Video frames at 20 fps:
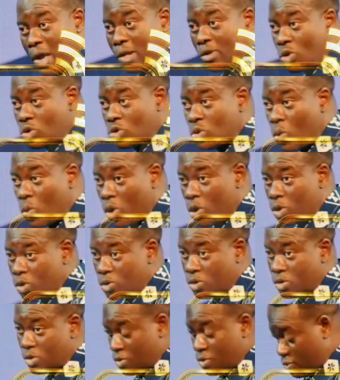those
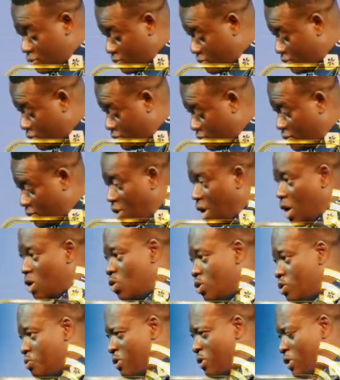words, are you
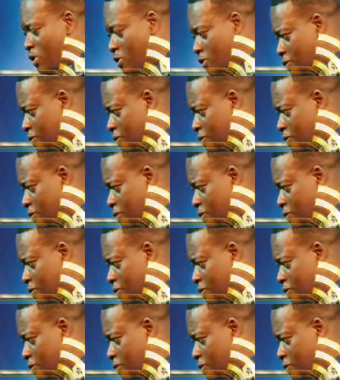with me?